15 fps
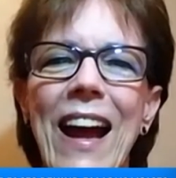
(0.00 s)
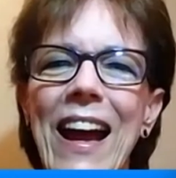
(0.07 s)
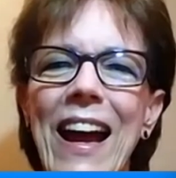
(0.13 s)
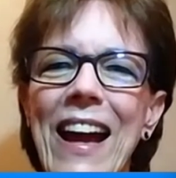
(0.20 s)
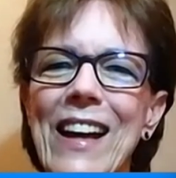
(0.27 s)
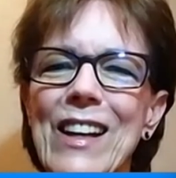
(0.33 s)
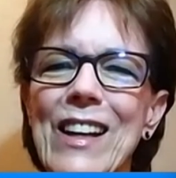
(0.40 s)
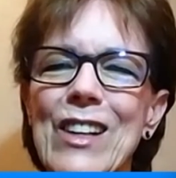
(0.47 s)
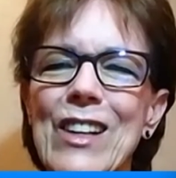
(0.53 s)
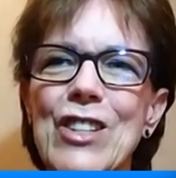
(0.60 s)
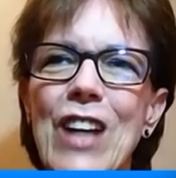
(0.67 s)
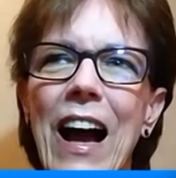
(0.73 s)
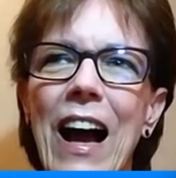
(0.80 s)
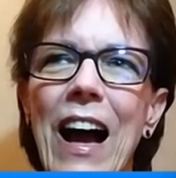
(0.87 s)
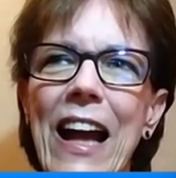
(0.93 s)

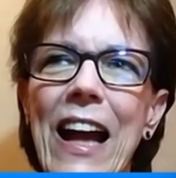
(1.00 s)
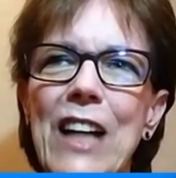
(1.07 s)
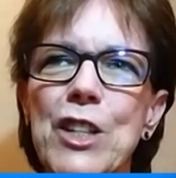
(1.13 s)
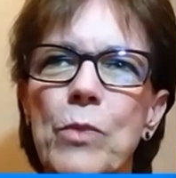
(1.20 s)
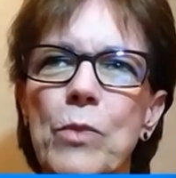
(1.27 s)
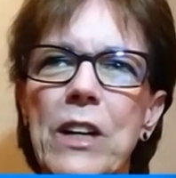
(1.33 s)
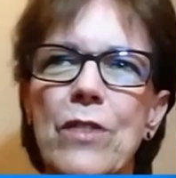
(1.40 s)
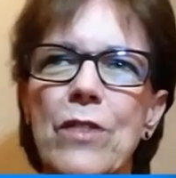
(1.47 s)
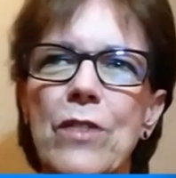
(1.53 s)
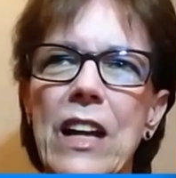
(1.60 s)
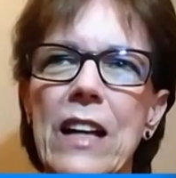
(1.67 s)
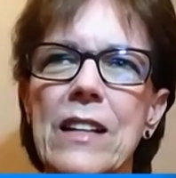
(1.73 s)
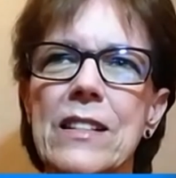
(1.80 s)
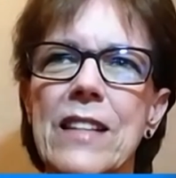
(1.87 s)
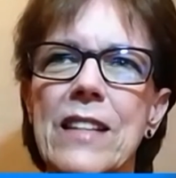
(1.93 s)
And I had to read
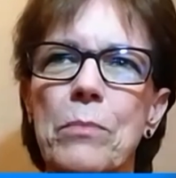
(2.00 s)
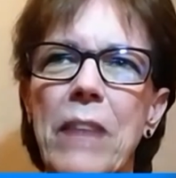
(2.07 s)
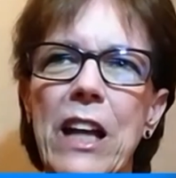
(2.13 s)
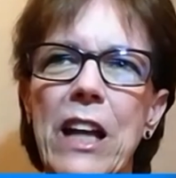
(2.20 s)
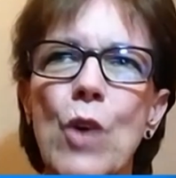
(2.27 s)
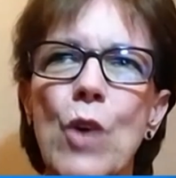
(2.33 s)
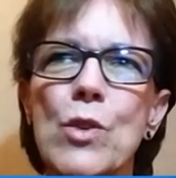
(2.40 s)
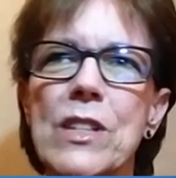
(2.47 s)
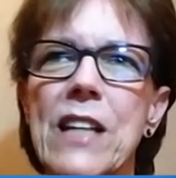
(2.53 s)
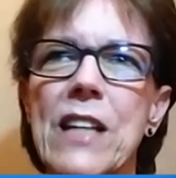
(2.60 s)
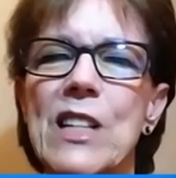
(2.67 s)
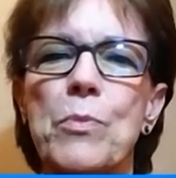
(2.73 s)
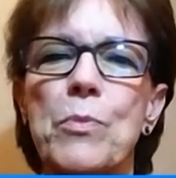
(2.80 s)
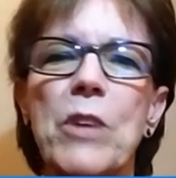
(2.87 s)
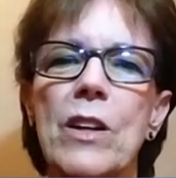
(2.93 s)
things that made no
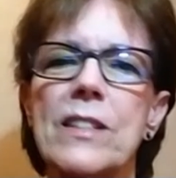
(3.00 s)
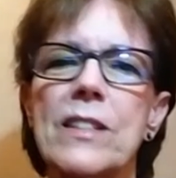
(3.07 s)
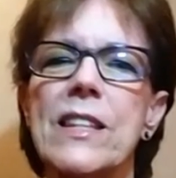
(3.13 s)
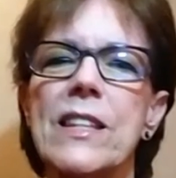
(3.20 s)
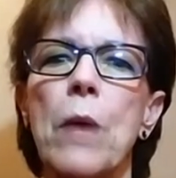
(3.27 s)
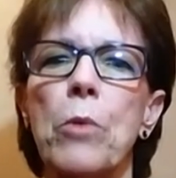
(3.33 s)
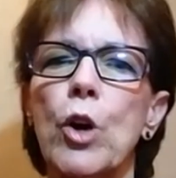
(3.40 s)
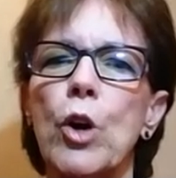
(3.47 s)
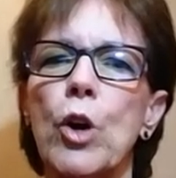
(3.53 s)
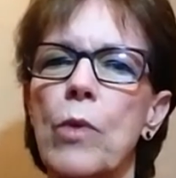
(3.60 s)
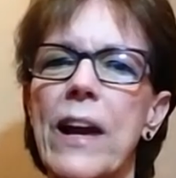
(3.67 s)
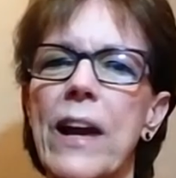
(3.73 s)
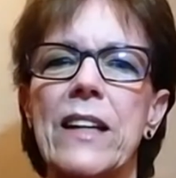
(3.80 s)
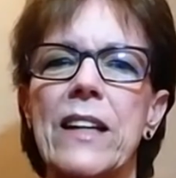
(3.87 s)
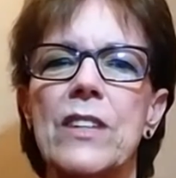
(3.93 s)
sense because they were
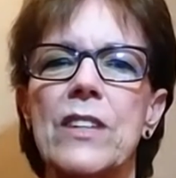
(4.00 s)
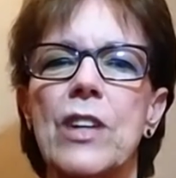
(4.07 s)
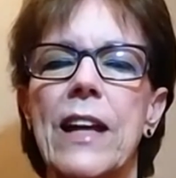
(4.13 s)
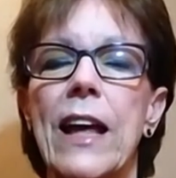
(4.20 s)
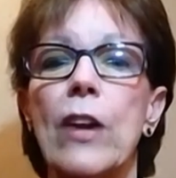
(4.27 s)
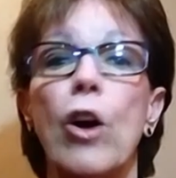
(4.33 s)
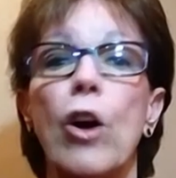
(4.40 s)
created to get